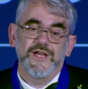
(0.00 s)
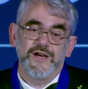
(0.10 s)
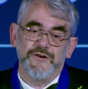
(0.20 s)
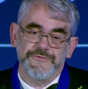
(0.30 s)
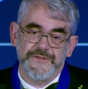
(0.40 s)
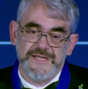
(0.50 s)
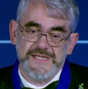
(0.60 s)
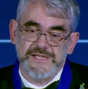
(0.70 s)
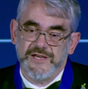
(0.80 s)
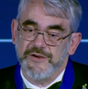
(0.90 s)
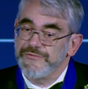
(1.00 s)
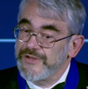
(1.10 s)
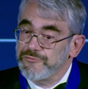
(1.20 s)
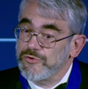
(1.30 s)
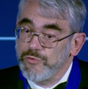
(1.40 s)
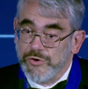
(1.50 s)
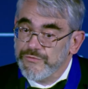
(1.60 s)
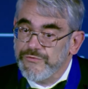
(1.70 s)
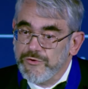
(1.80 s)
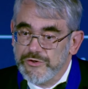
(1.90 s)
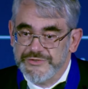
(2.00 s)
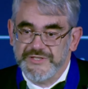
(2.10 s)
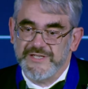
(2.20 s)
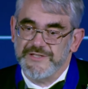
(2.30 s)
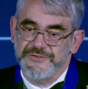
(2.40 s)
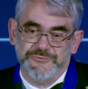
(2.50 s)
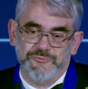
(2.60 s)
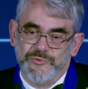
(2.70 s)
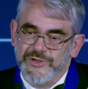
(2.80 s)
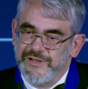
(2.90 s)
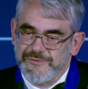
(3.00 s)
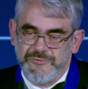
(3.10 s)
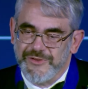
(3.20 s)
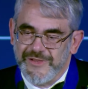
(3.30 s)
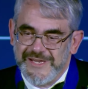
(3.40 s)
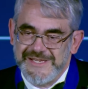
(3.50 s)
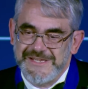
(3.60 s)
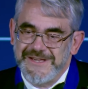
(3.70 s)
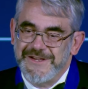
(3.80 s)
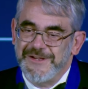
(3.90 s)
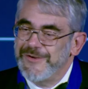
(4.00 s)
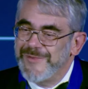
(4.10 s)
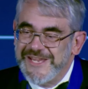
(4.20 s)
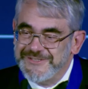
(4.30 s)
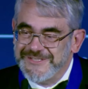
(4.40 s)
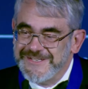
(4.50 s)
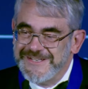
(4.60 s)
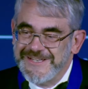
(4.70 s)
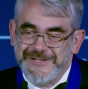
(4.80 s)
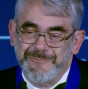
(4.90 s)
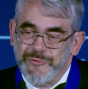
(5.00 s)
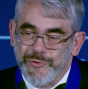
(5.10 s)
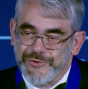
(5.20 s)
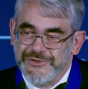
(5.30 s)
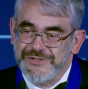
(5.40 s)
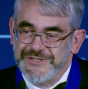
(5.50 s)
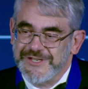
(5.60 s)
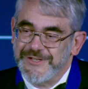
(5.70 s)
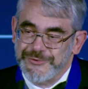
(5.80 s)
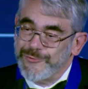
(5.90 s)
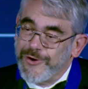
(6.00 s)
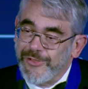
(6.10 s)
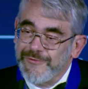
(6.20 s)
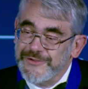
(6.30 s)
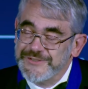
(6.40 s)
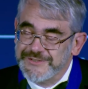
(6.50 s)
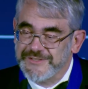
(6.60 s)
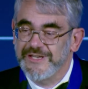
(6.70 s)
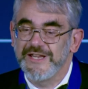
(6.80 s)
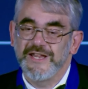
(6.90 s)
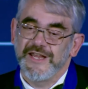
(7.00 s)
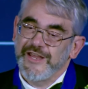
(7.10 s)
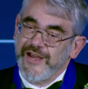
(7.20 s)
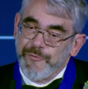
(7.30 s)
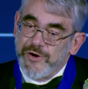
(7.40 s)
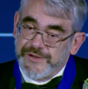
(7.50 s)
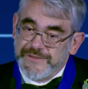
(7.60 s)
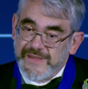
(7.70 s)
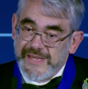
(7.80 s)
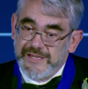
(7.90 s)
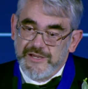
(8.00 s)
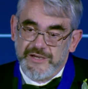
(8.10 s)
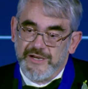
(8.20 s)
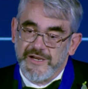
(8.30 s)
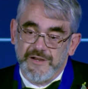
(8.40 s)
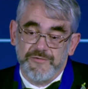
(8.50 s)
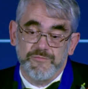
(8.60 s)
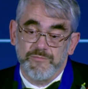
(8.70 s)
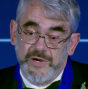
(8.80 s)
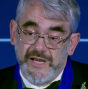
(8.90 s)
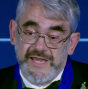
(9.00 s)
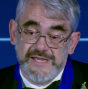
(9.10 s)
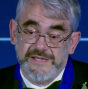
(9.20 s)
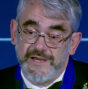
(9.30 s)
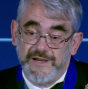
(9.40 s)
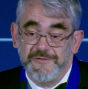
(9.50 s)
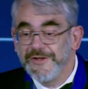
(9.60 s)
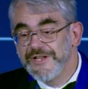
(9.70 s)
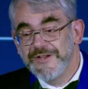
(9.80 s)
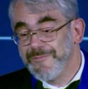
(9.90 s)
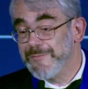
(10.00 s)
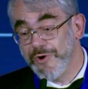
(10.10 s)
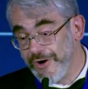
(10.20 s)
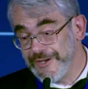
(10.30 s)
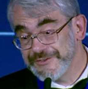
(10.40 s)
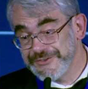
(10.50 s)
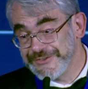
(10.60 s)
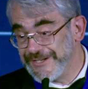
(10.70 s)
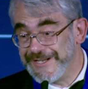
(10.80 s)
of the federal workforce. It is really, really amazing and important to all of us. I want to thank my boss,